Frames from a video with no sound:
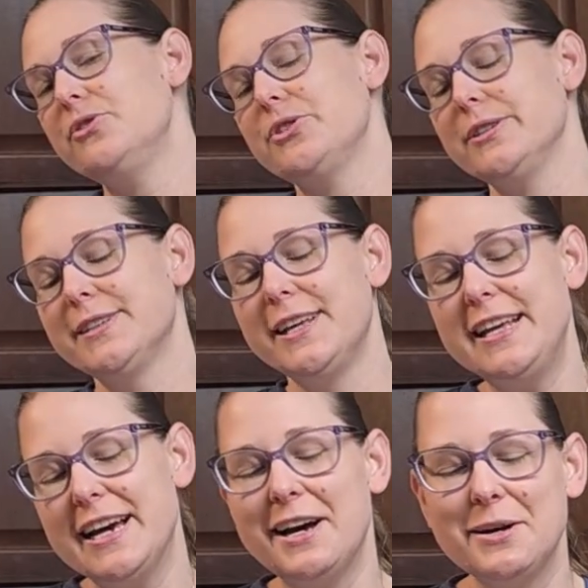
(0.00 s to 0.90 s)
future.
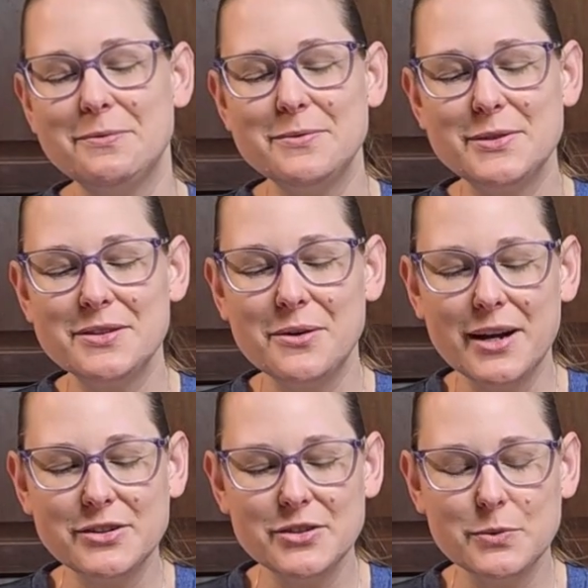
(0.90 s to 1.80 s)
So
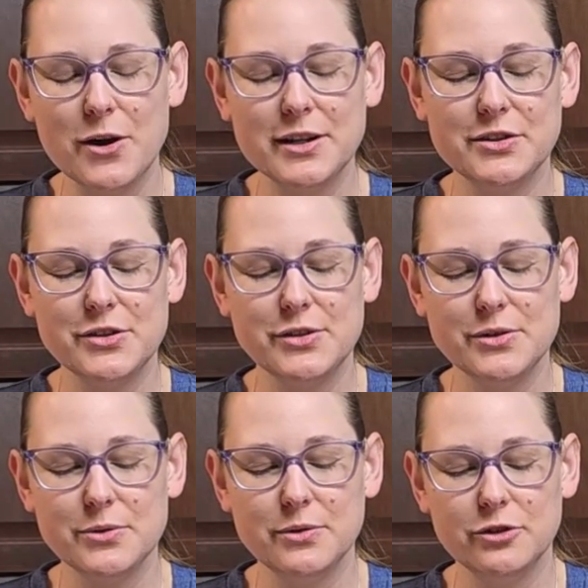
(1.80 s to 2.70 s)
I just wanted
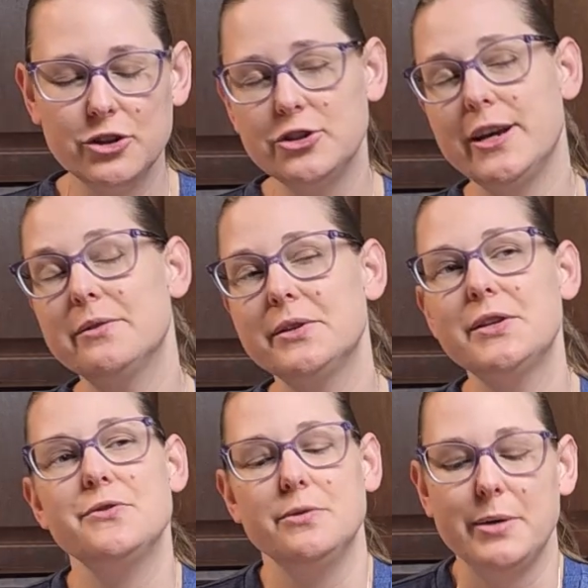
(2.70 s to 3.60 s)
to chit chat with
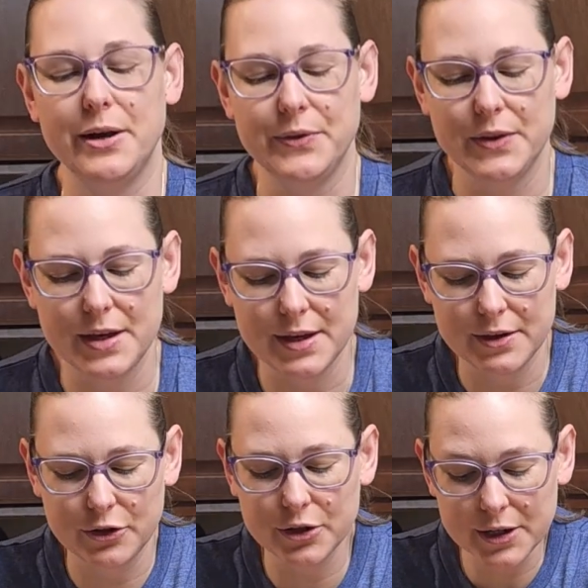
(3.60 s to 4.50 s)
you about
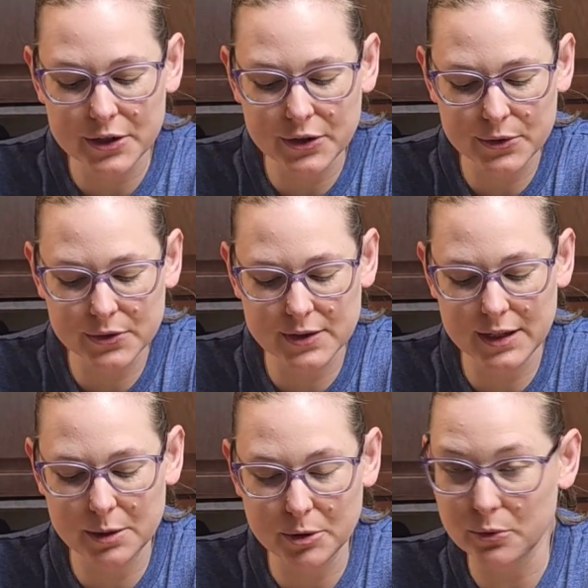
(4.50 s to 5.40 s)
the cookie dough
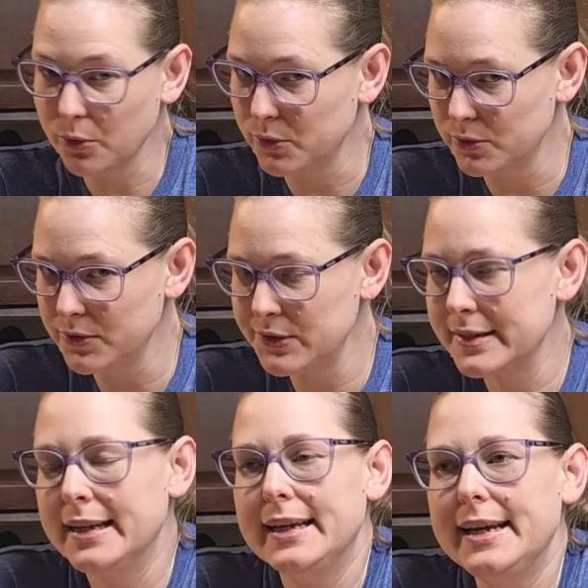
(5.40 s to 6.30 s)
cinnamon
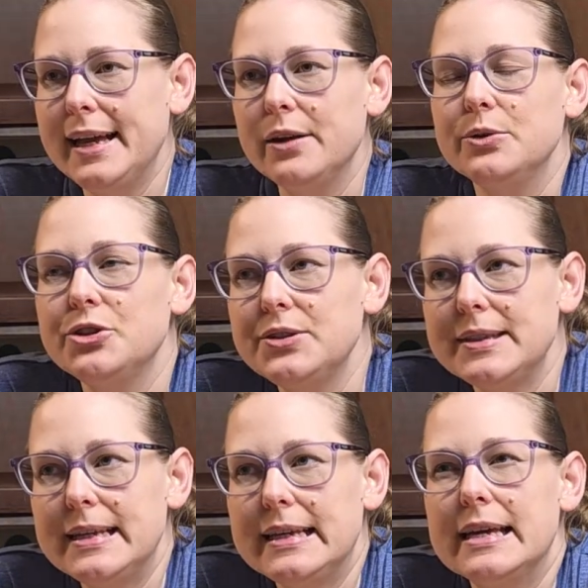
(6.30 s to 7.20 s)
rolls. And I was just
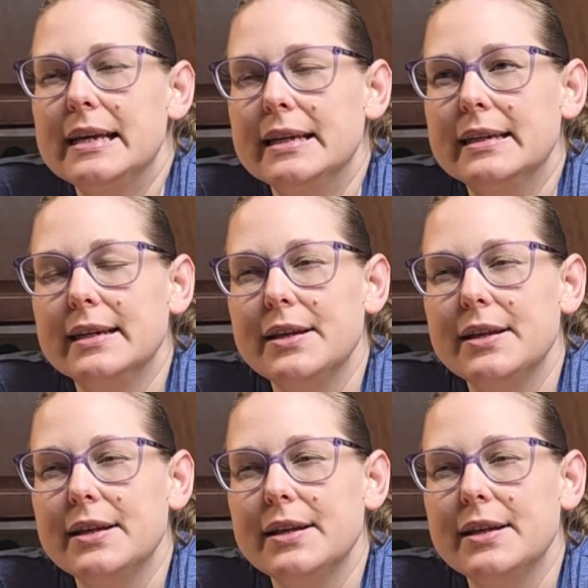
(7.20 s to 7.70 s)
thinking